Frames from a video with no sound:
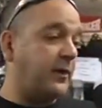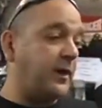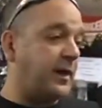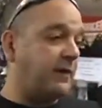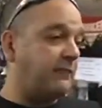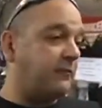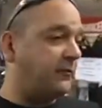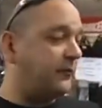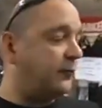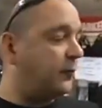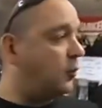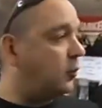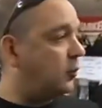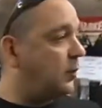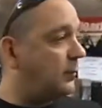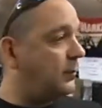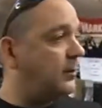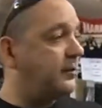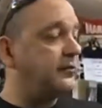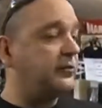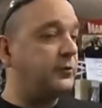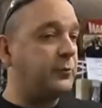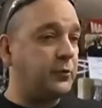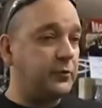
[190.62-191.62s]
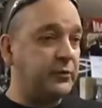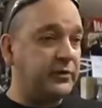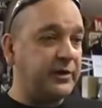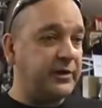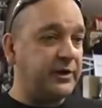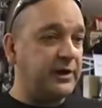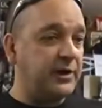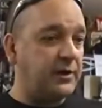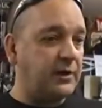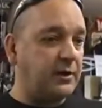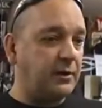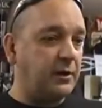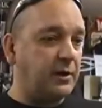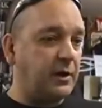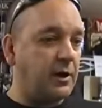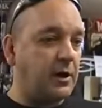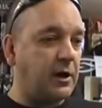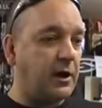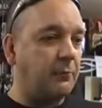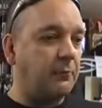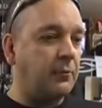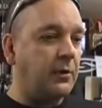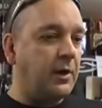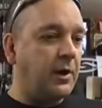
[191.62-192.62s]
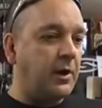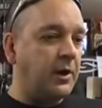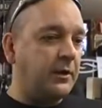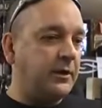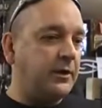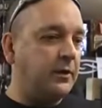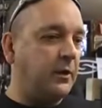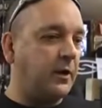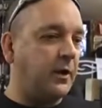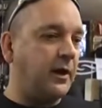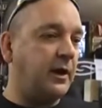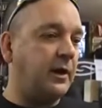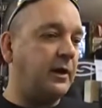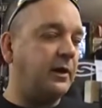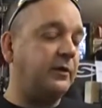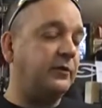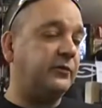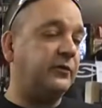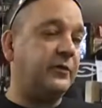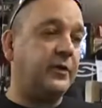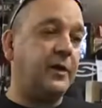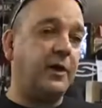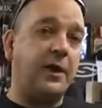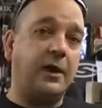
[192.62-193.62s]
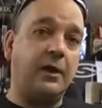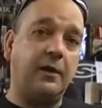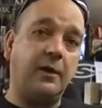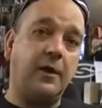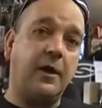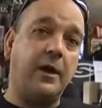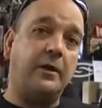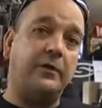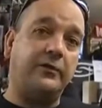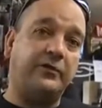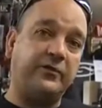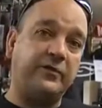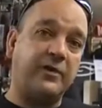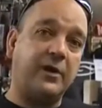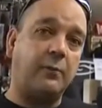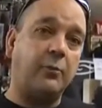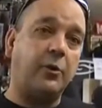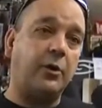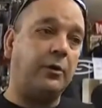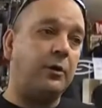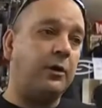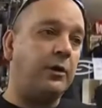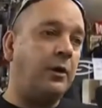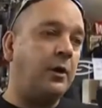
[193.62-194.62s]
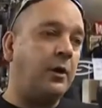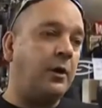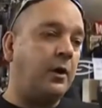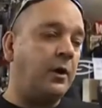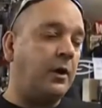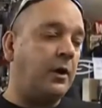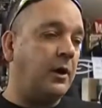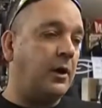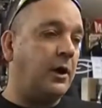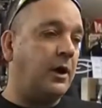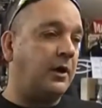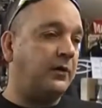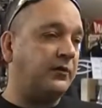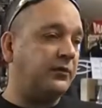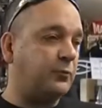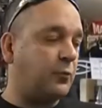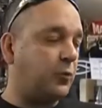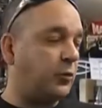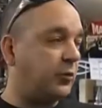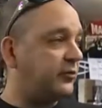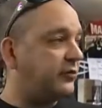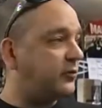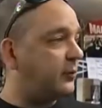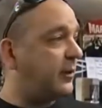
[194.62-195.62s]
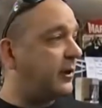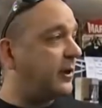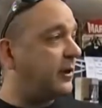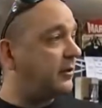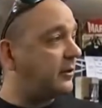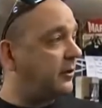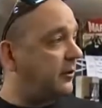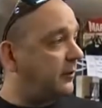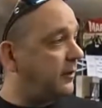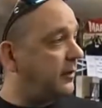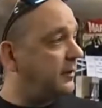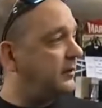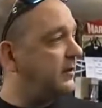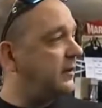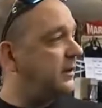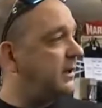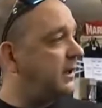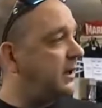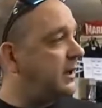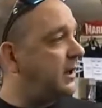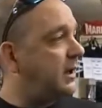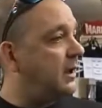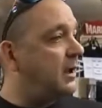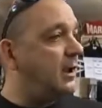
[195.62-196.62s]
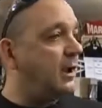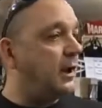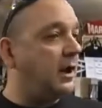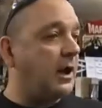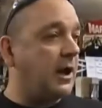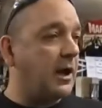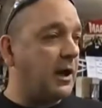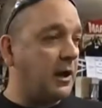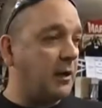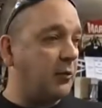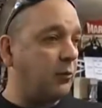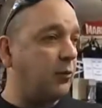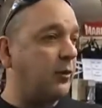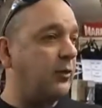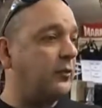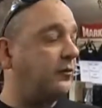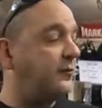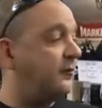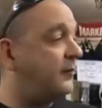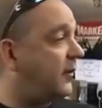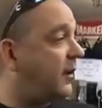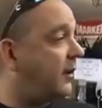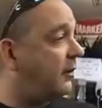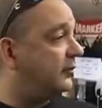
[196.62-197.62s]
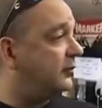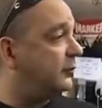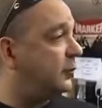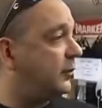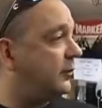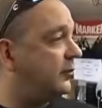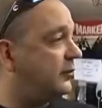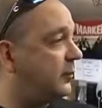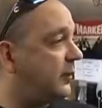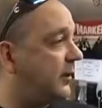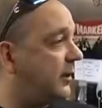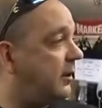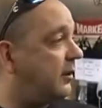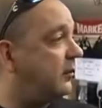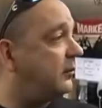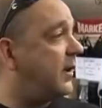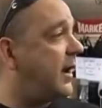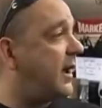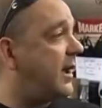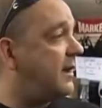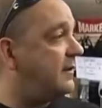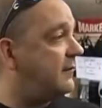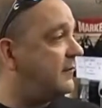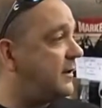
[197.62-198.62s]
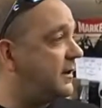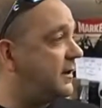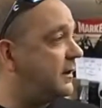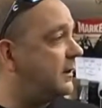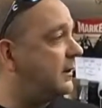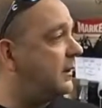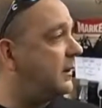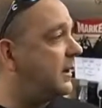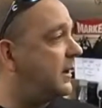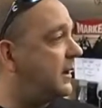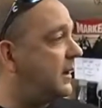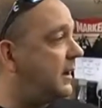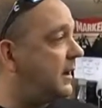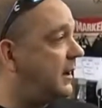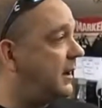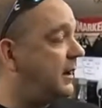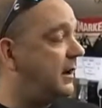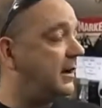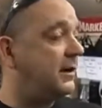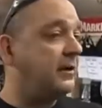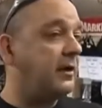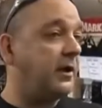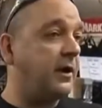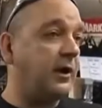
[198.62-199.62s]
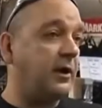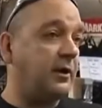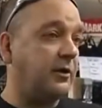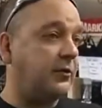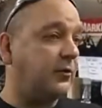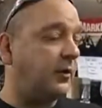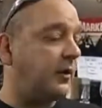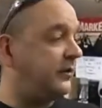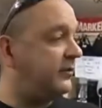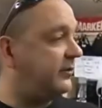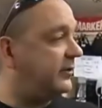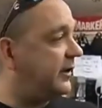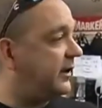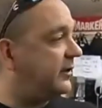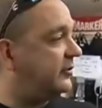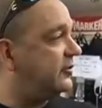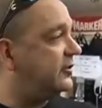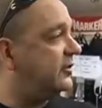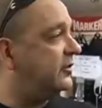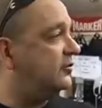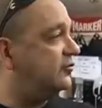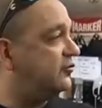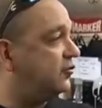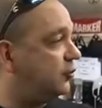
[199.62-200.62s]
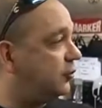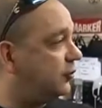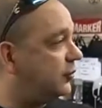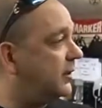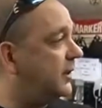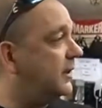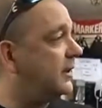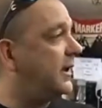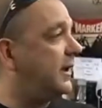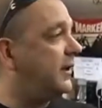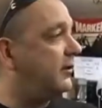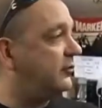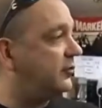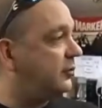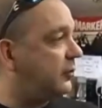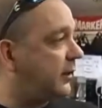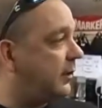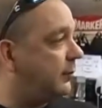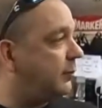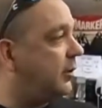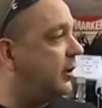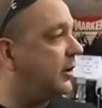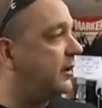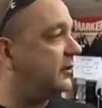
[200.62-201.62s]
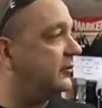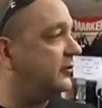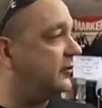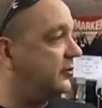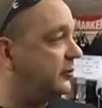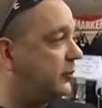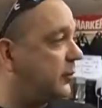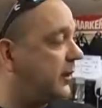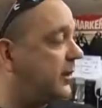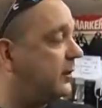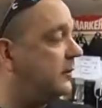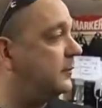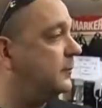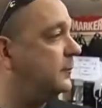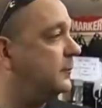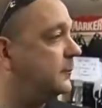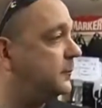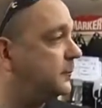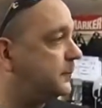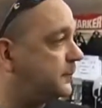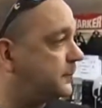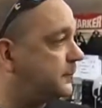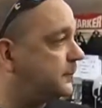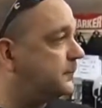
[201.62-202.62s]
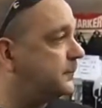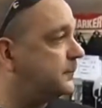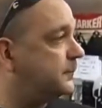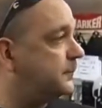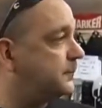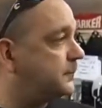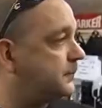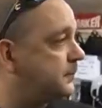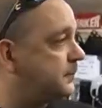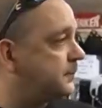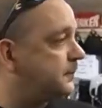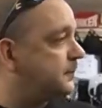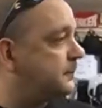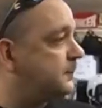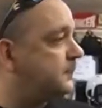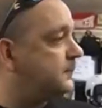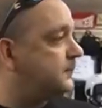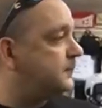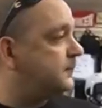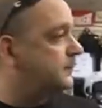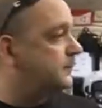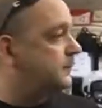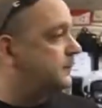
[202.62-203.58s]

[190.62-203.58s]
have a full women's boutique. Um, you know, has a lot of summer uh, sportswear currently, mm-hmm. uh, with fall sportswear arriving, and a great selection of jewelry and houseware products as well. Oh, that's awesome. I'm sure you have some